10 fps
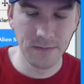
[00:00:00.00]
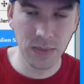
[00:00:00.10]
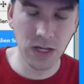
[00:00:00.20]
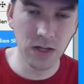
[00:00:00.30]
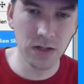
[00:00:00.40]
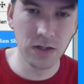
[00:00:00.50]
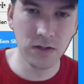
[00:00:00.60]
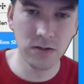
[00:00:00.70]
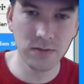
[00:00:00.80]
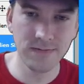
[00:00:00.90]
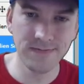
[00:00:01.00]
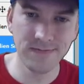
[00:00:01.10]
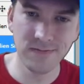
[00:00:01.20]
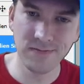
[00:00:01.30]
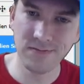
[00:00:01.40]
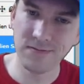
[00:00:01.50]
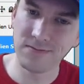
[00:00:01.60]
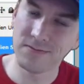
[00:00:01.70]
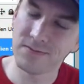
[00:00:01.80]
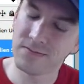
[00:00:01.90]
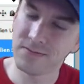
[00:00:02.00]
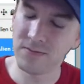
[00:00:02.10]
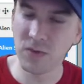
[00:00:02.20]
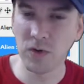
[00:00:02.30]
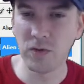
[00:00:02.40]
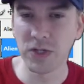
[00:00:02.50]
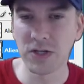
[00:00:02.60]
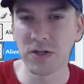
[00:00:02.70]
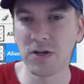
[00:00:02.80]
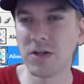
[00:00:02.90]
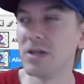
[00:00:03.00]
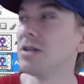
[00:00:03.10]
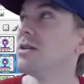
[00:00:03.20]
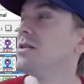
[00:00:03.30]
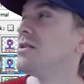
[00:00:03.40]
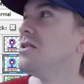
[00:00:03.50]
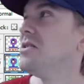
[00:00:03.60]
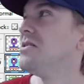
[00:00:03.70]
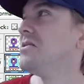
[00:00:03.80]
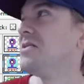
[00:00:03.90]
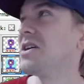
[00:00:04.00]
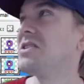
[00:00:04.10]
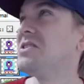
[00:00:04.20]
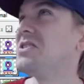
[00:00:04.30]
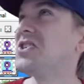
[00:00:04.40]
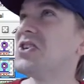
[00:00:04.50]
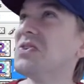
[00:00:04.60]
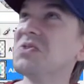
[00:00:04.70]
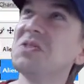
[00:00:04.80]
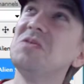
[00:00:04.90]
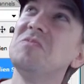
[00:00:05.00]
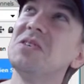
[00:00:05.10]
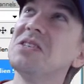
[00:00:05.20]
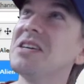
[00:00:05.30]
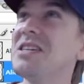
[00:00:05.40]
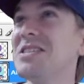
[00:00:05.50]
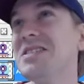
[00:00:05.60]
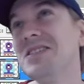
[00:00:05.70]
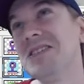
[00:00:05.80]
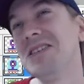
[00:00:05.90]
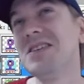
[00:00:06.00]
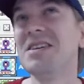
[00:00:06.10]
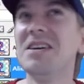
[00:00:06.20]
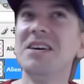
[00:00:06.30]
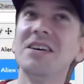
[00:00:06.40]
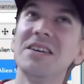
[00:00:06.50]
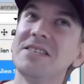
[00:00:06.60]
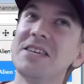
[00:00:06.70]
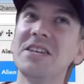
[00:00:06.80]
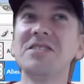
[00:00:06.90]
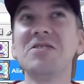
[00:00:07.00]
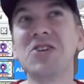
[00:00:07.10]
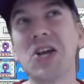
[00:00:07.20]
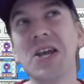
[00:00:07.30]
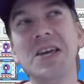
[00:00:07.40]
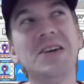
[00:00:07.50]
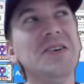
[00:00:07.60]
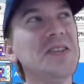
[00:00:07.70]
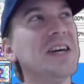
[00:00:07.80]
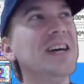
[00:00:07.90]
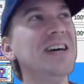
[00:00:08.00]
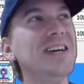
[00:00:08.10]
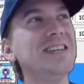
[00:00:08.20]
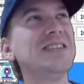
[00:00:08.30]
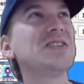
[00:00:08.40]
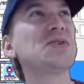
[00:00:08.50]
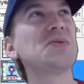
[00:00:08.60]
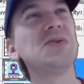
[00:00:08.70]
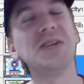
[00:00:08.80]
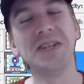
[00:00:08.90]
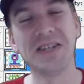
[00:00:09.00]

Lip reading: alien, what would you call it? Not unshielded, but alien getting their shield destroyed.